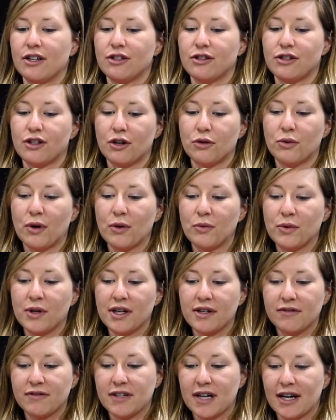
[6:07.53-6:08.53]
So what
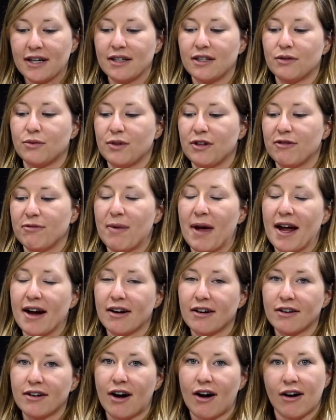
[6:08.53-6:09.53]
we've done is we've
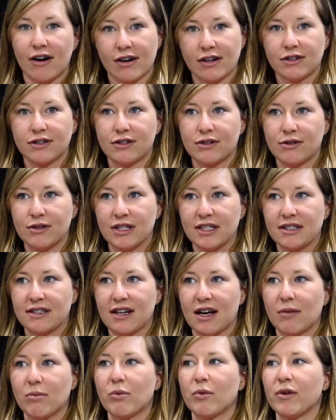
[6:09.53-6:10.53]
paired our students
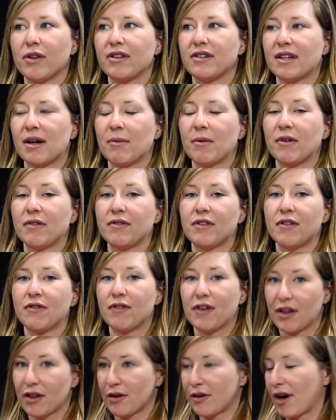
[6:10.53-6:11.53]
up with some of the
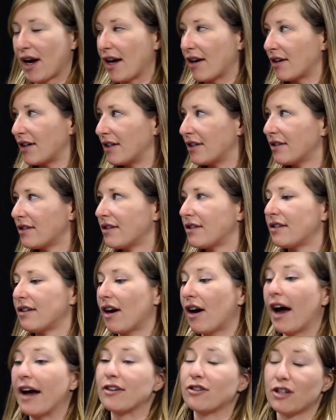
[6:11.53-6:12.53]
5th graders.
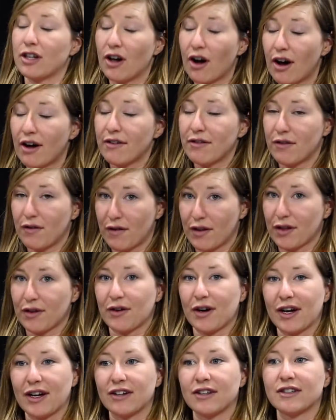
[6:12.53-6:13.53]
Actually, all of the 5th
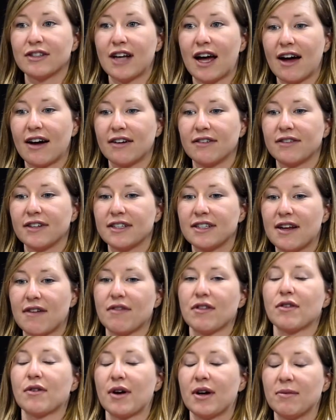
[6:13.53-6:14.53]
graders have a
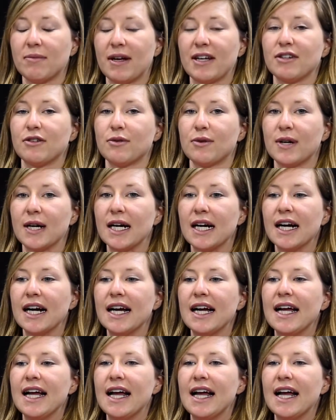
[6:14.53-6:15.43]
7th grade mentor.